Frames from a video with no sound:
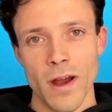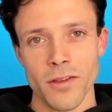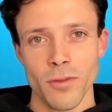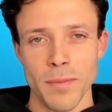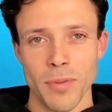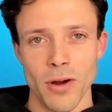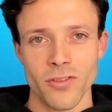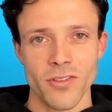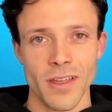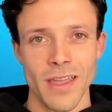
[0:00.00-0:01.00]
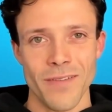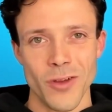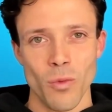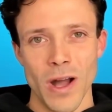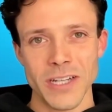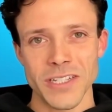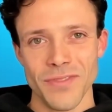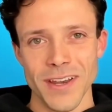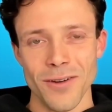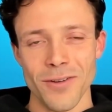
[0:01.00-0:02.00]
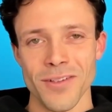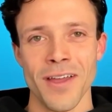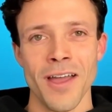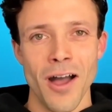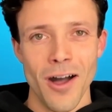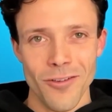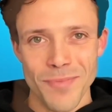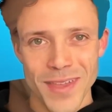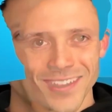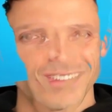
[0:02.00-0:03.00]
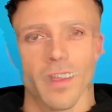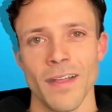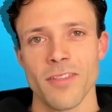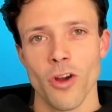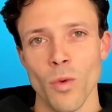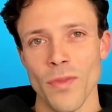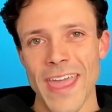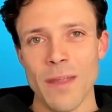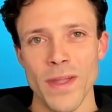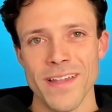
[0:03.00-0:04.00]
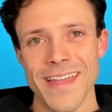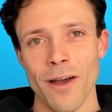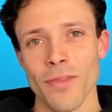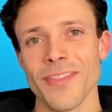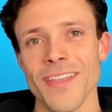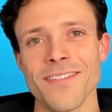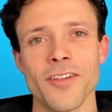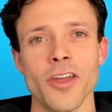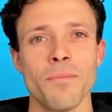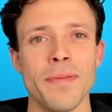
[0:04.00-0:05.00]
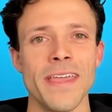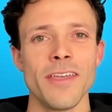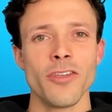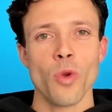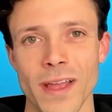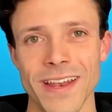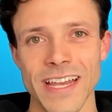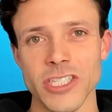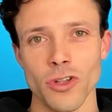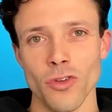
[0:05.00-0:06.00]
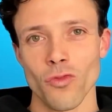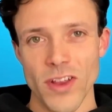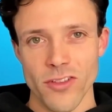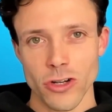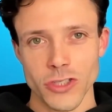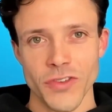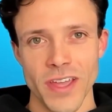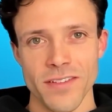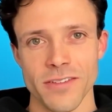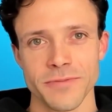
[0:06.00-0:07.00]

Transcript: you'll be purchasing if you're watching videos of me. Let's start with 8 weeks out. This is gonna be your initial research phase.